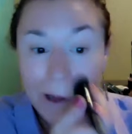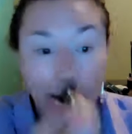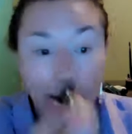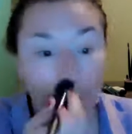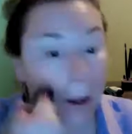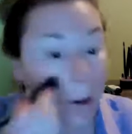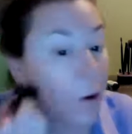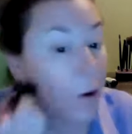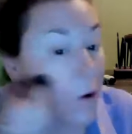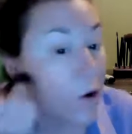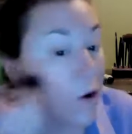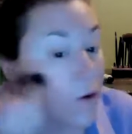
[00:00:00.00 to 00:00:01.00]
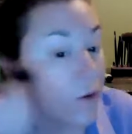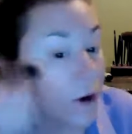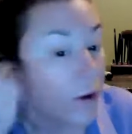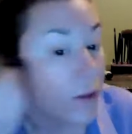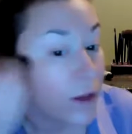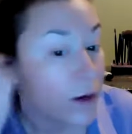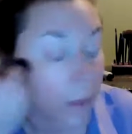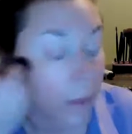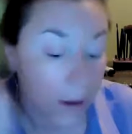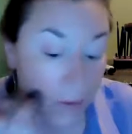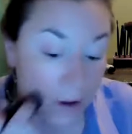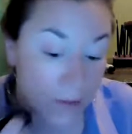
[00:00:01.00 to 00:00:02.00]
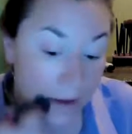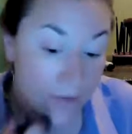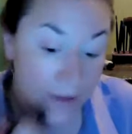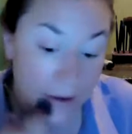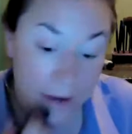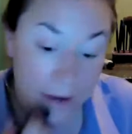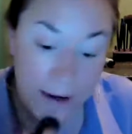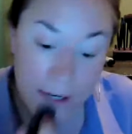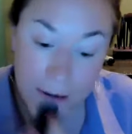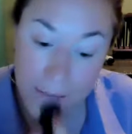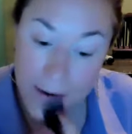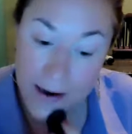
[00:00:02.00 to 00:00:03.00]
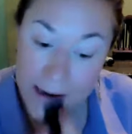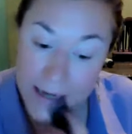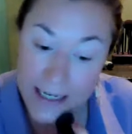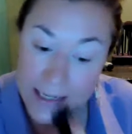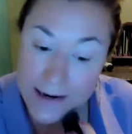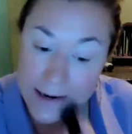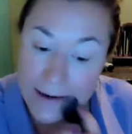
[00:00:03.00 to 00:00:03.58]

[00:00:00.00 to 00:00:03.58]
kind of like go over a little bit with my foundation brush